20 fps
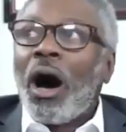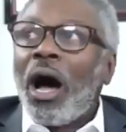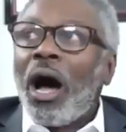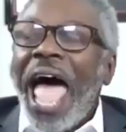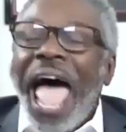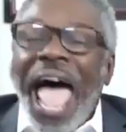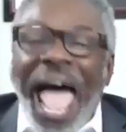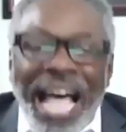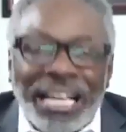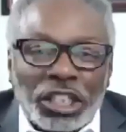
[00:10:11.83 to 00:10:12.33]

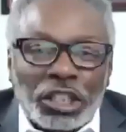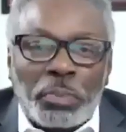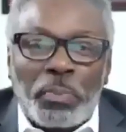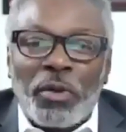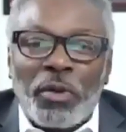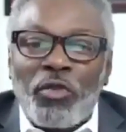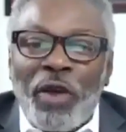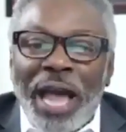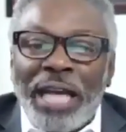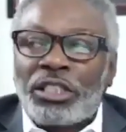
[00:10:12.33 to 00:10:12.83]

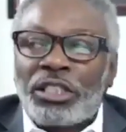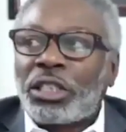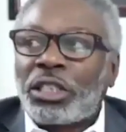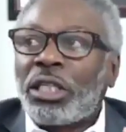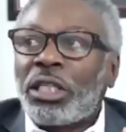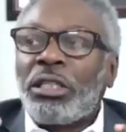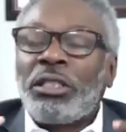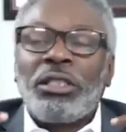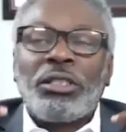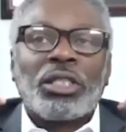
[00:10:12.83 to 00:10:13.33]

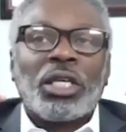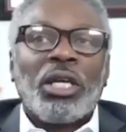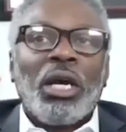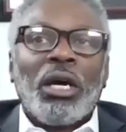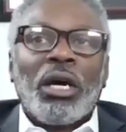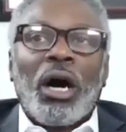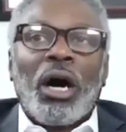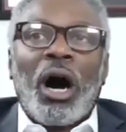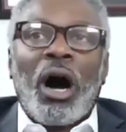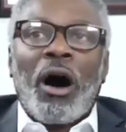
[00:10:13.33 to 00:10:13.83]
aspirations,
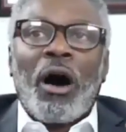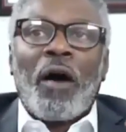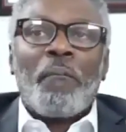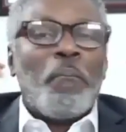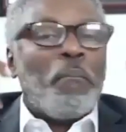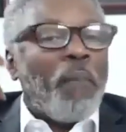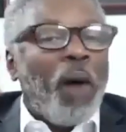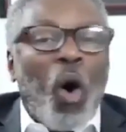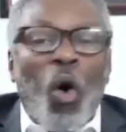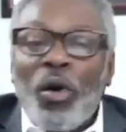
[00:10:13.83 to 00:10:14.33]

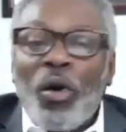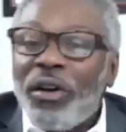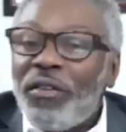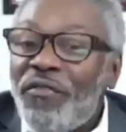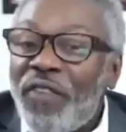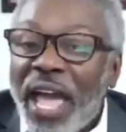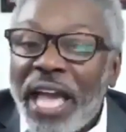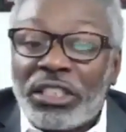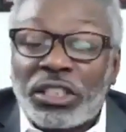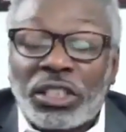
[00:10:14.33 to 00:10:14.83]

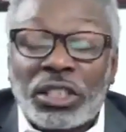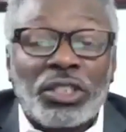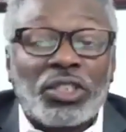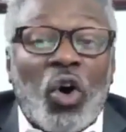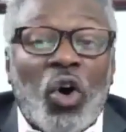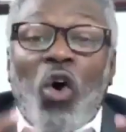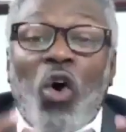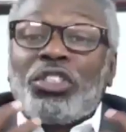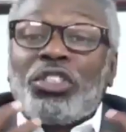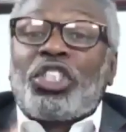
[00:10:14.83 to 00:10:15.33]
motivations
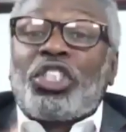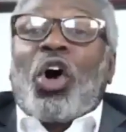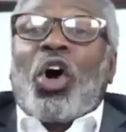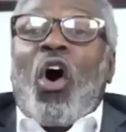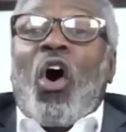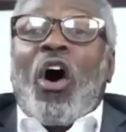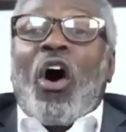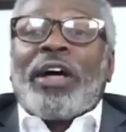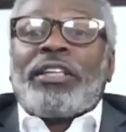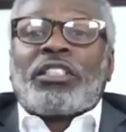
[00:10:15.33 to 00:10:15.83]
or
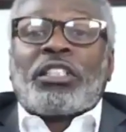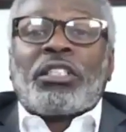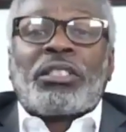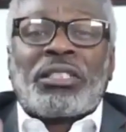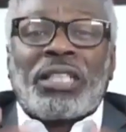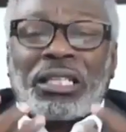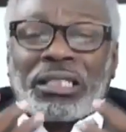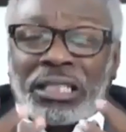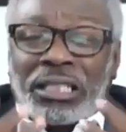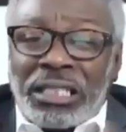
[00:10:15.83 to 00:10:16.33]
joy to
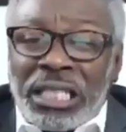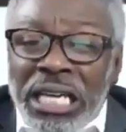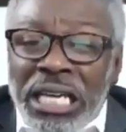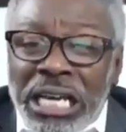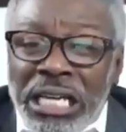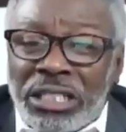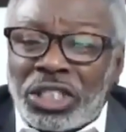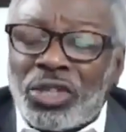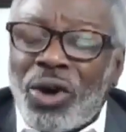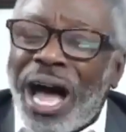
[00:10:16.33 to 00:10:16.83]
succeed.
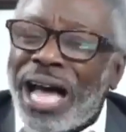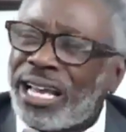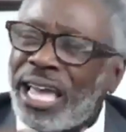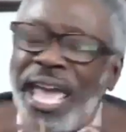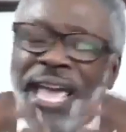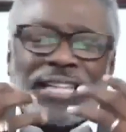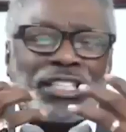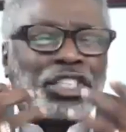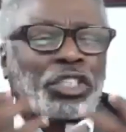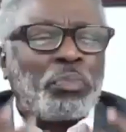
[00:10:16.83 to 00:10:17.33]
So I
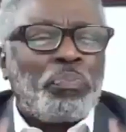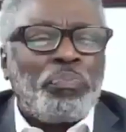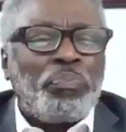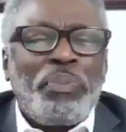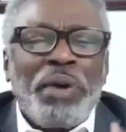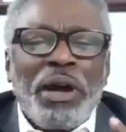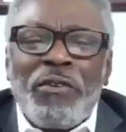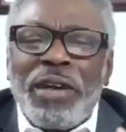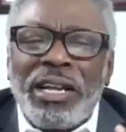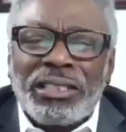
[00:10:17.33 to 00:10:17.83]

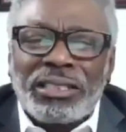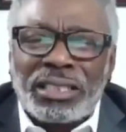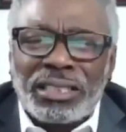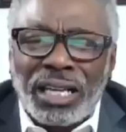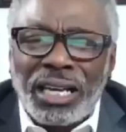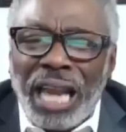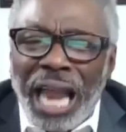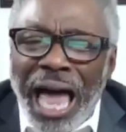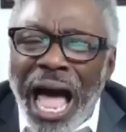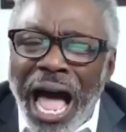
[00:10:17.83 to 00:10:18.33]
experienced a
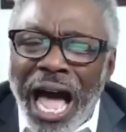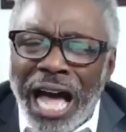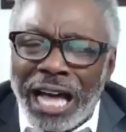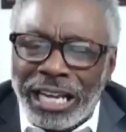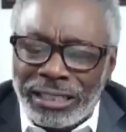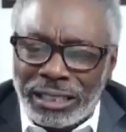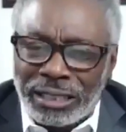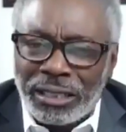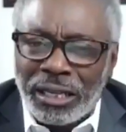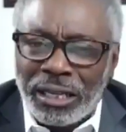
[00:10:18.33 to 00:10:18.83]
lot.
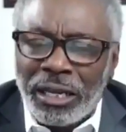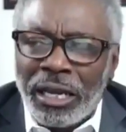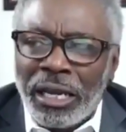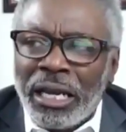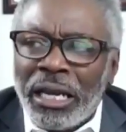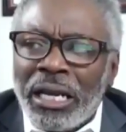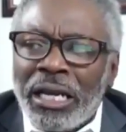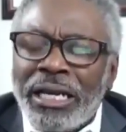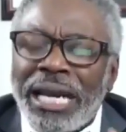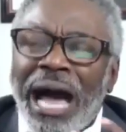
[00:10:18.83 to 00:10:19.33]

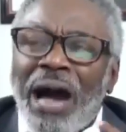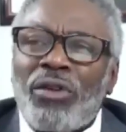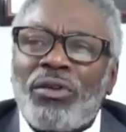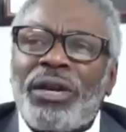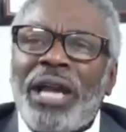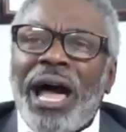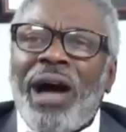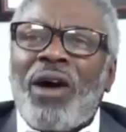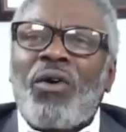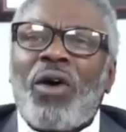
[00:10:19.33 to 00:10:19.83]

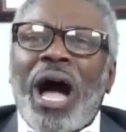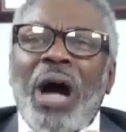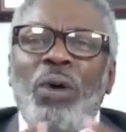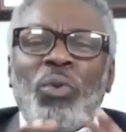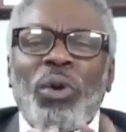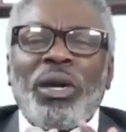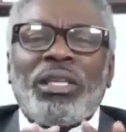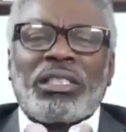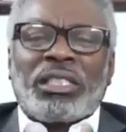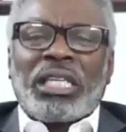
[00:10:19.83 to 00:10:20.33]
Now, I
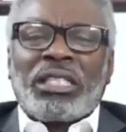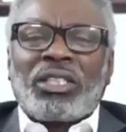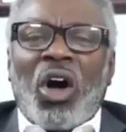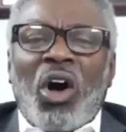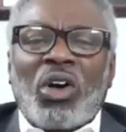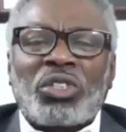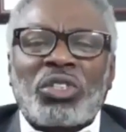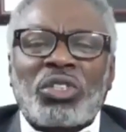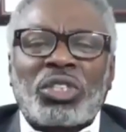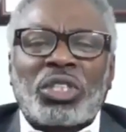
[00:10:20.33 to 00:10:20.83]
want to just
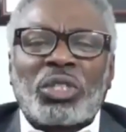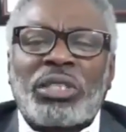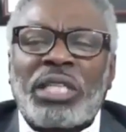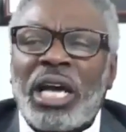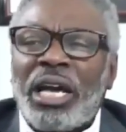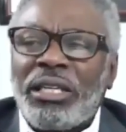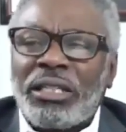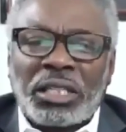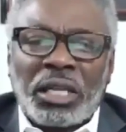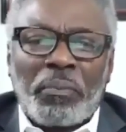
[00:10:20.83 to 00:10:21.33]
also tell
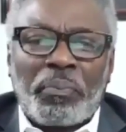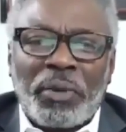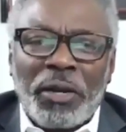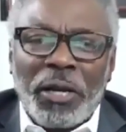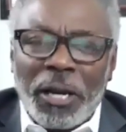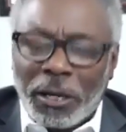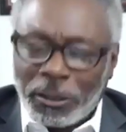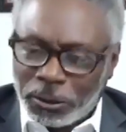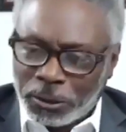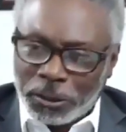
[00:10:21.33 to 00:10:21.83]
you something
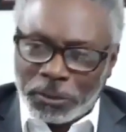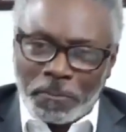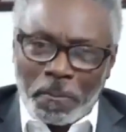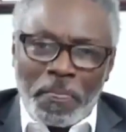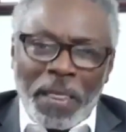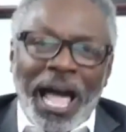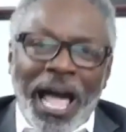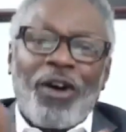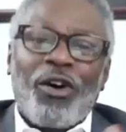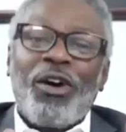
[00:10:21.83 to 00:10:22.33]
else.
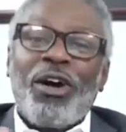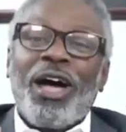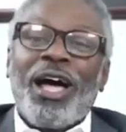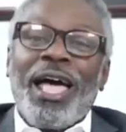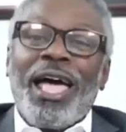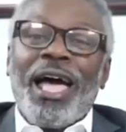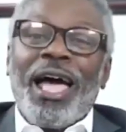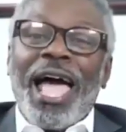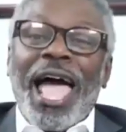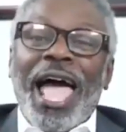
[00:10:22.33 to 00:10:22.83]
Now,
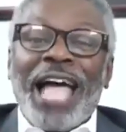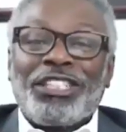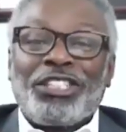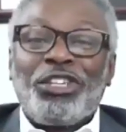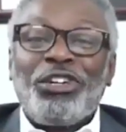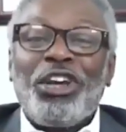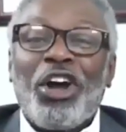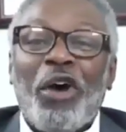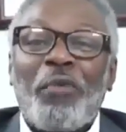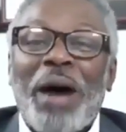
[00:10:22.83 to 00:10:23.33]
as you
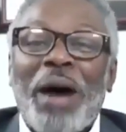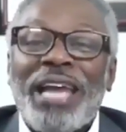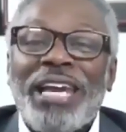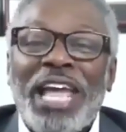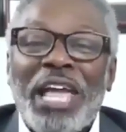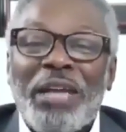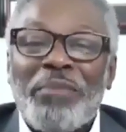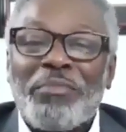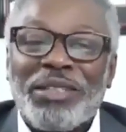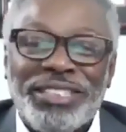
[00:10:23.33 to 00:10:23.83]
know, my
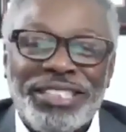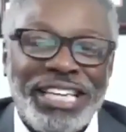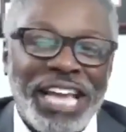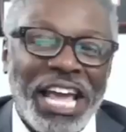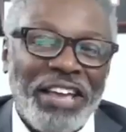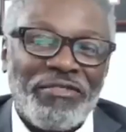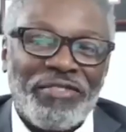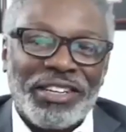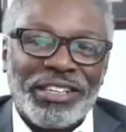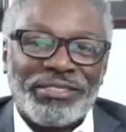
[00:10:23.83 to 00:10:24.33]
name is
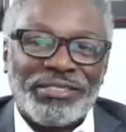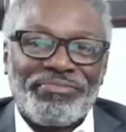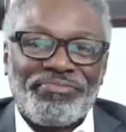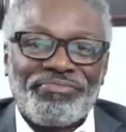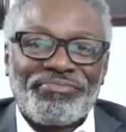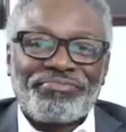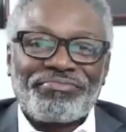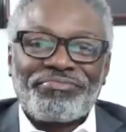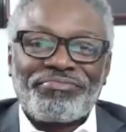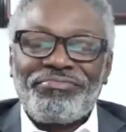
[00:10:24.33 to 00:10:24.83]
David.
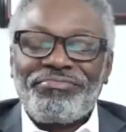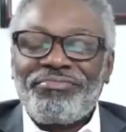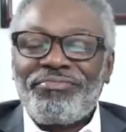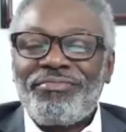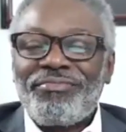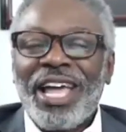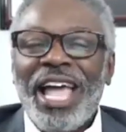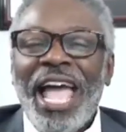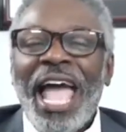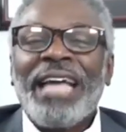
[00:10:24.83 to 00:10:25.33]

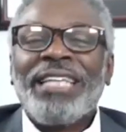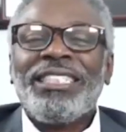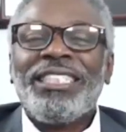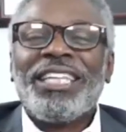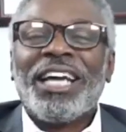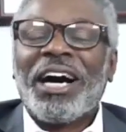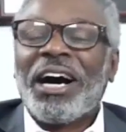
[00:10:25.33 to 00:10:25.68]
And